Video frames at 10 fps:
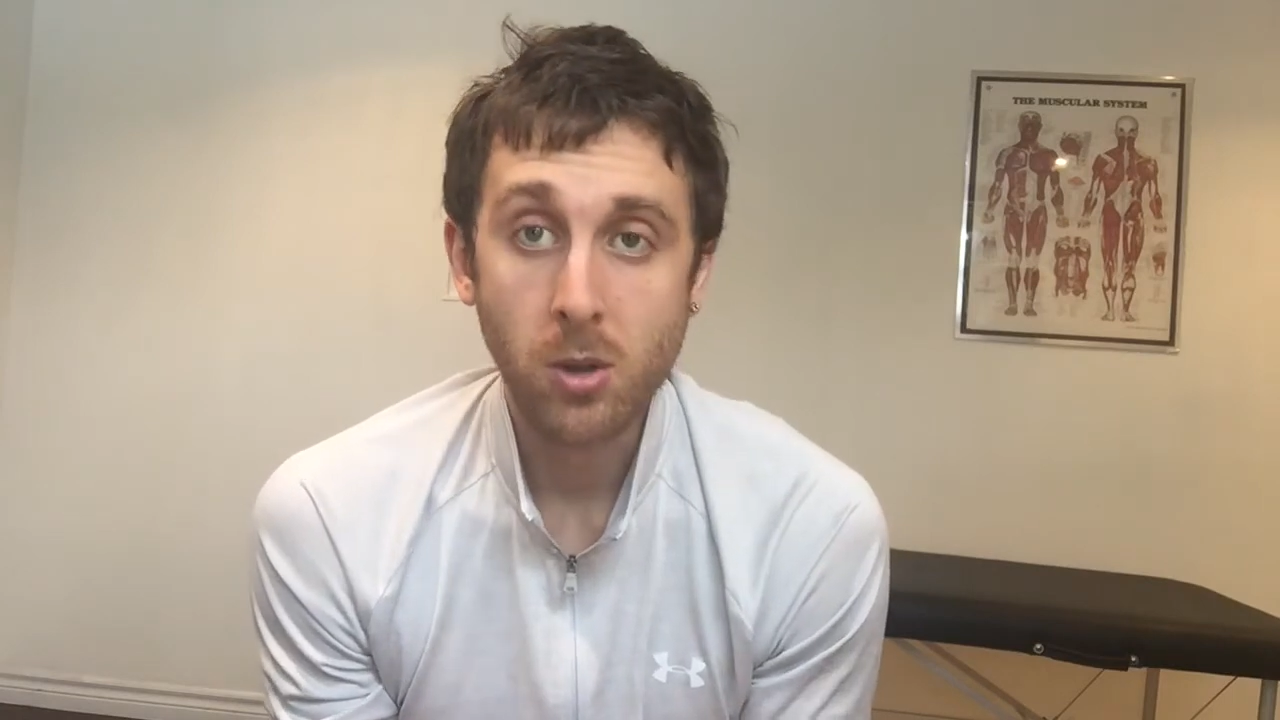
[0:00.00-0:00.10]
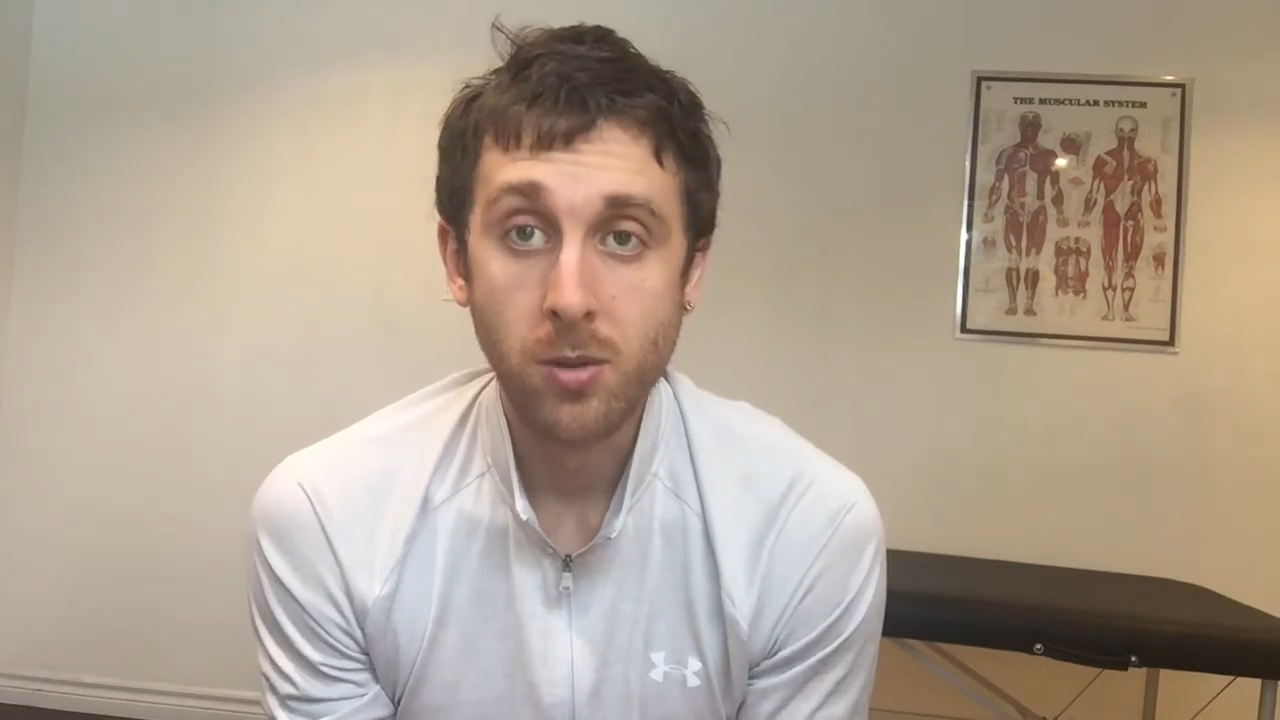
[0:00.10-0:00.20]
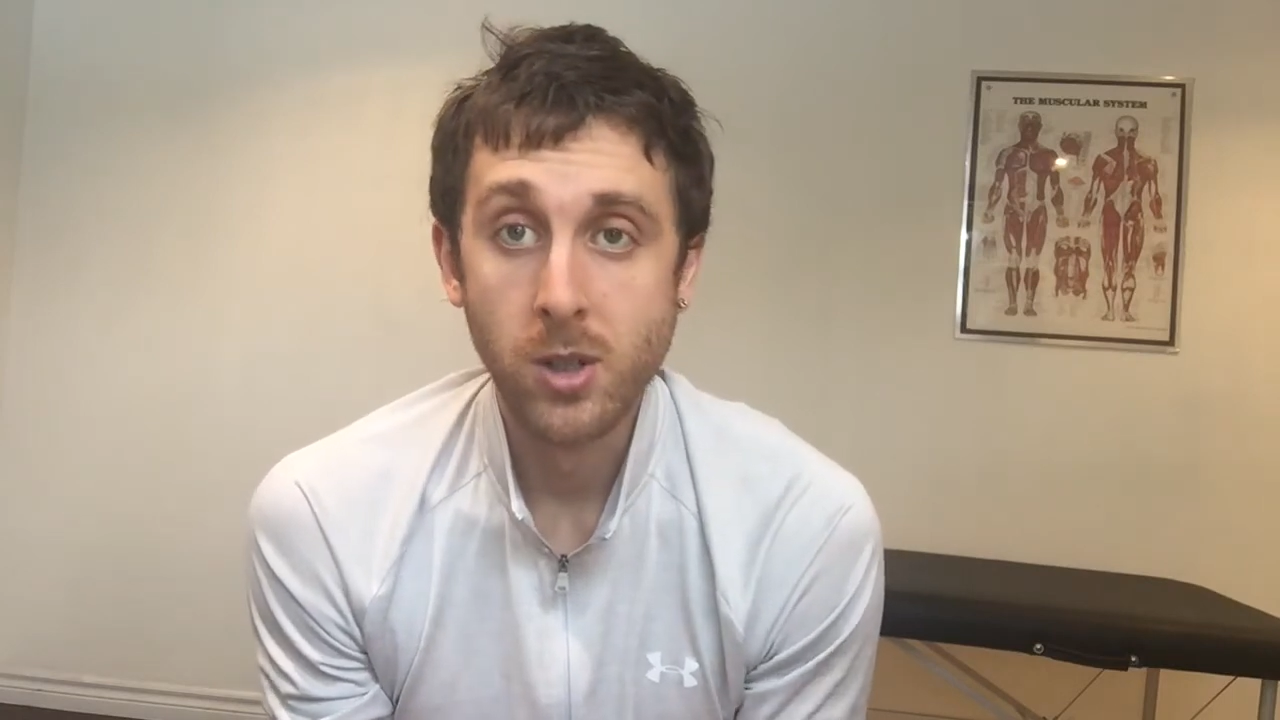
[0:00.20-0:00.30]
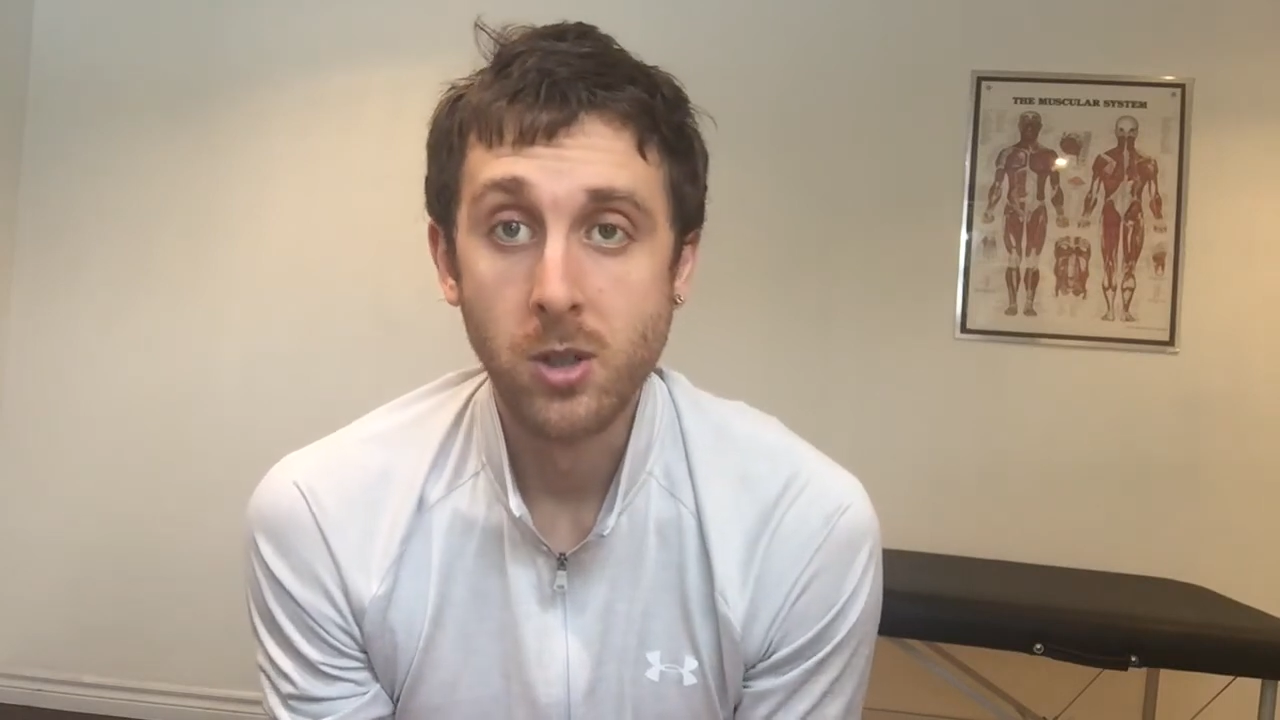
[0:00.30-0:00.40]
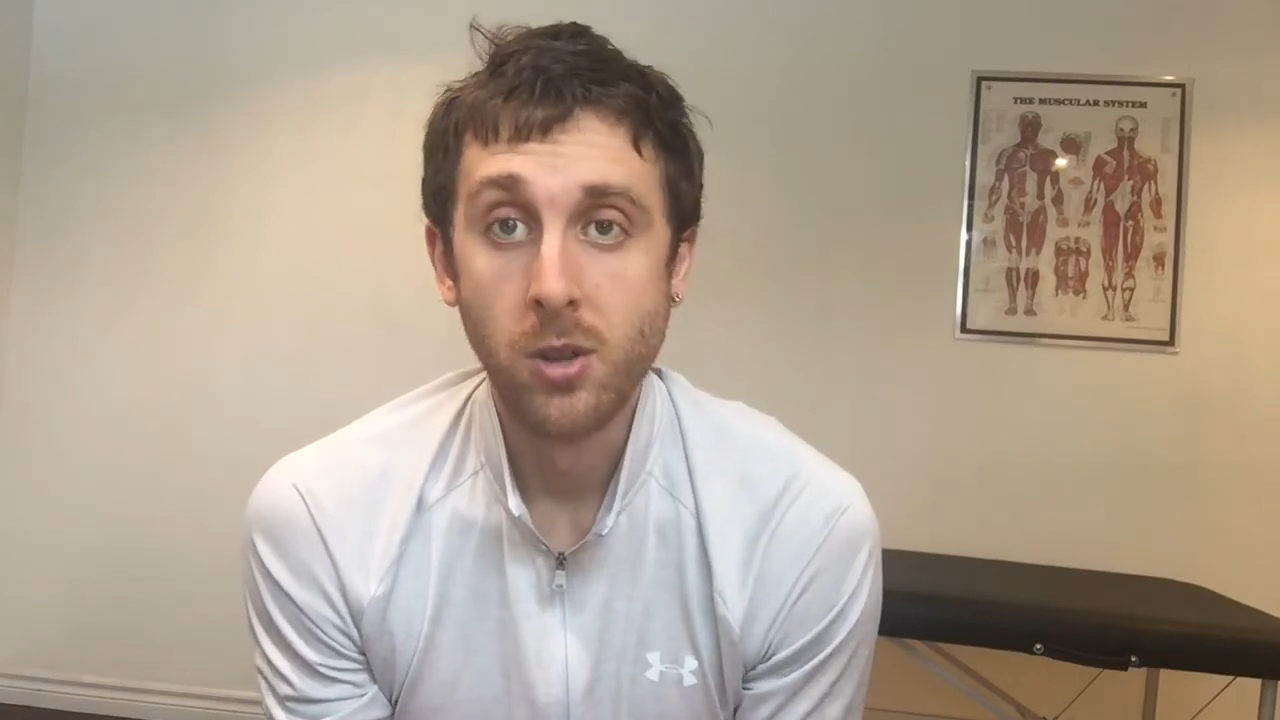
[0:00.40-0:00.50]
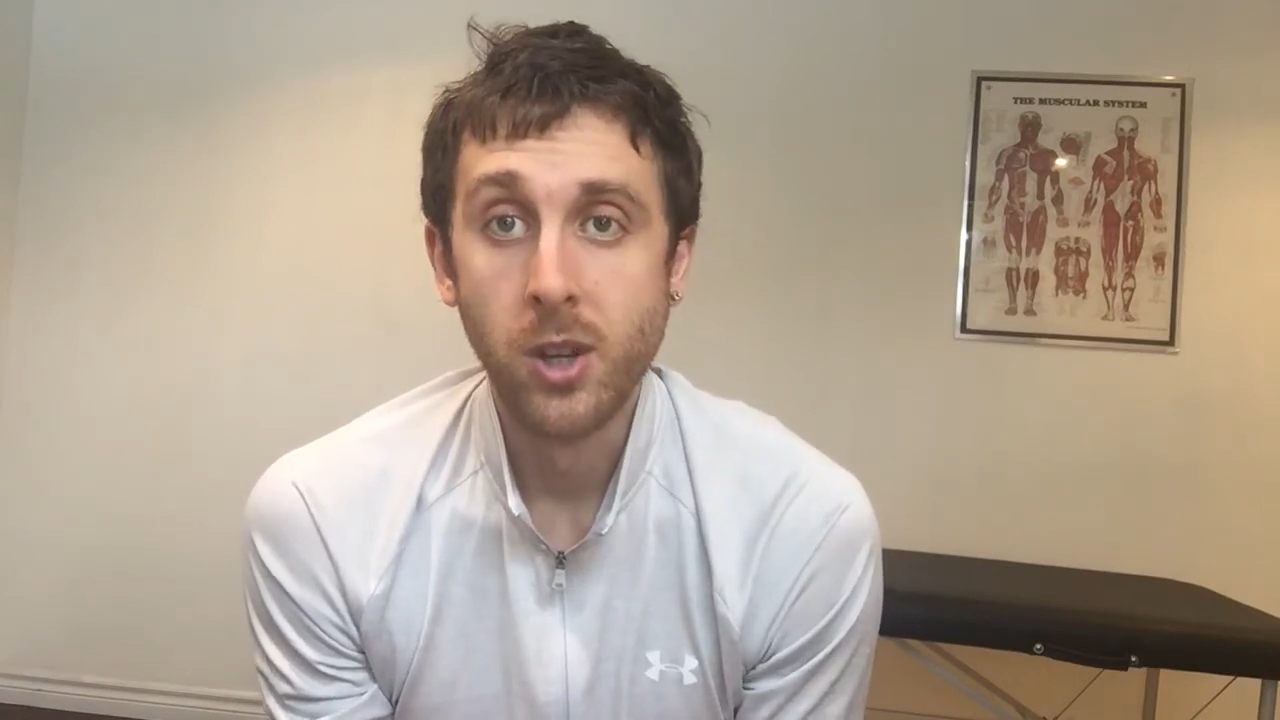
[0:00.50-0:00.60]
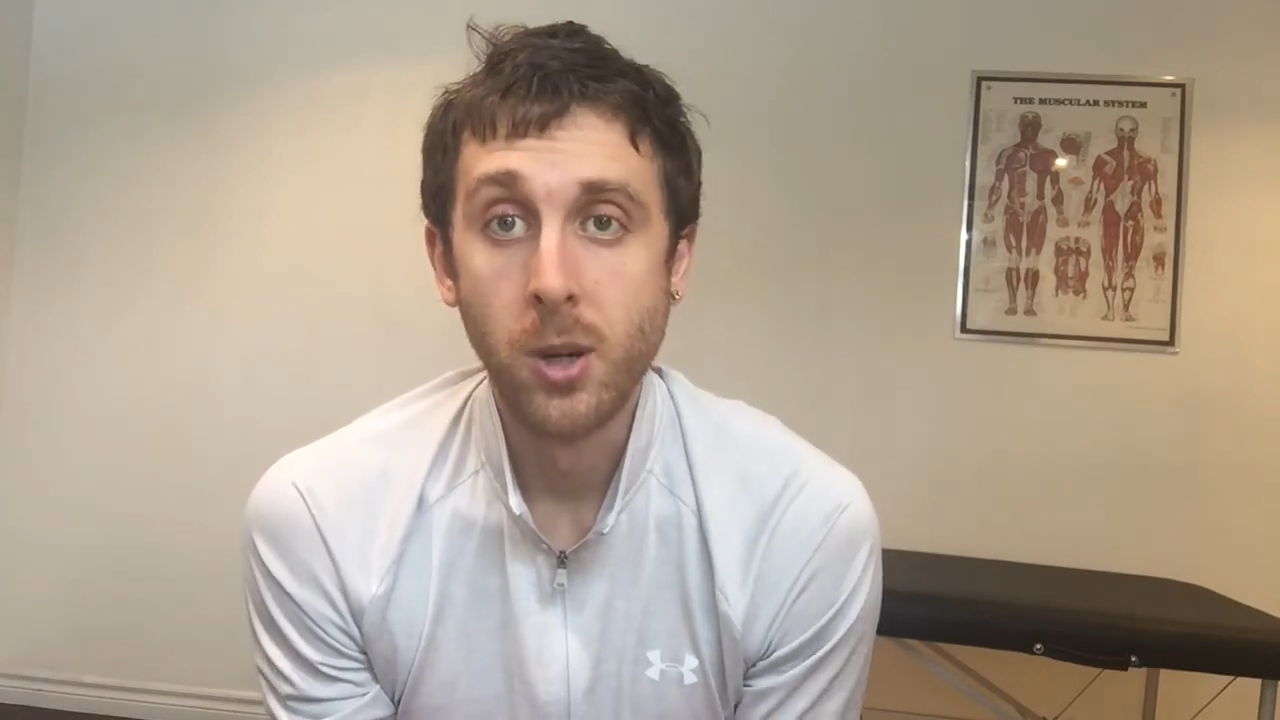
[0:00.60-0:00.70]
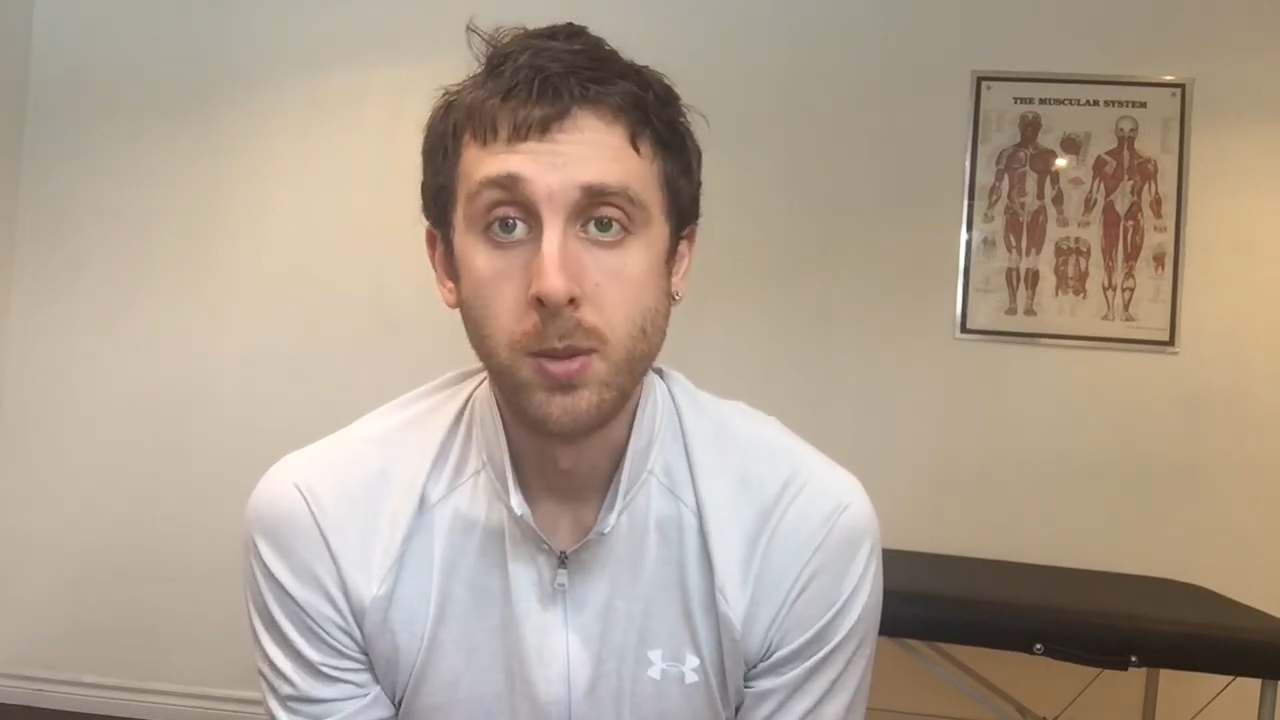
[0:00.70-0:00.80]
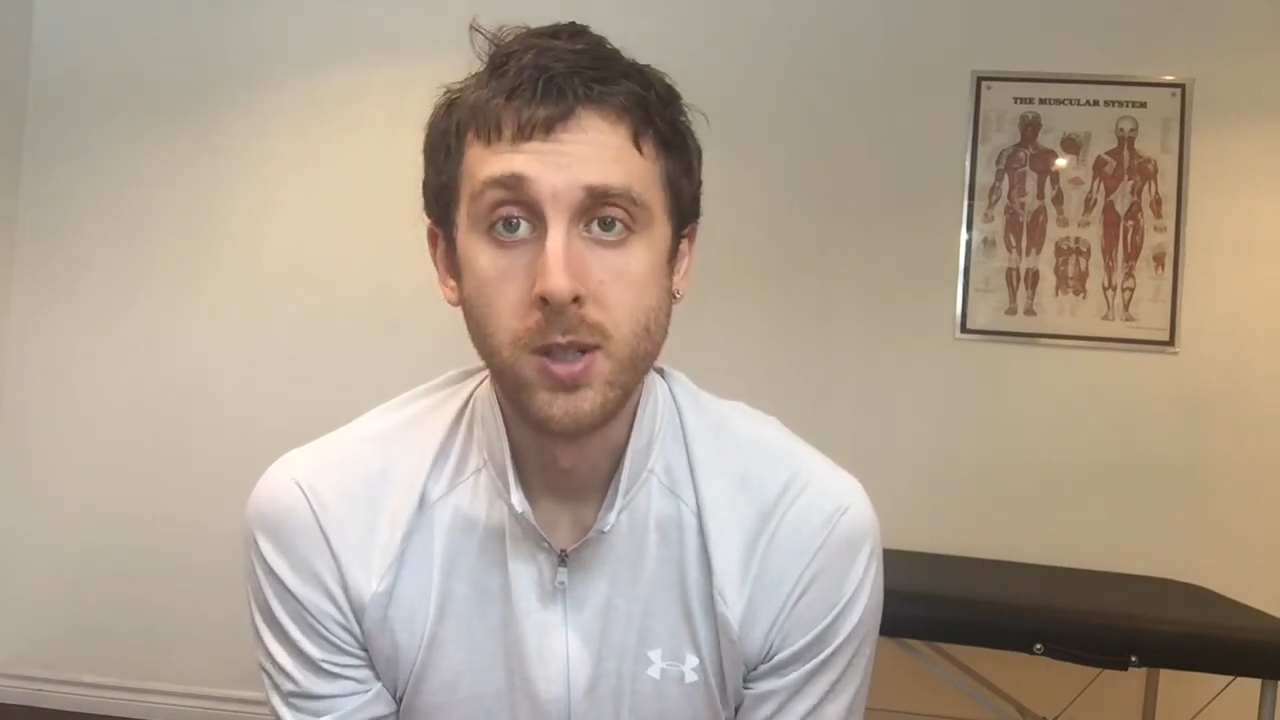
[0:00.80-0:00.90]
physiotherapist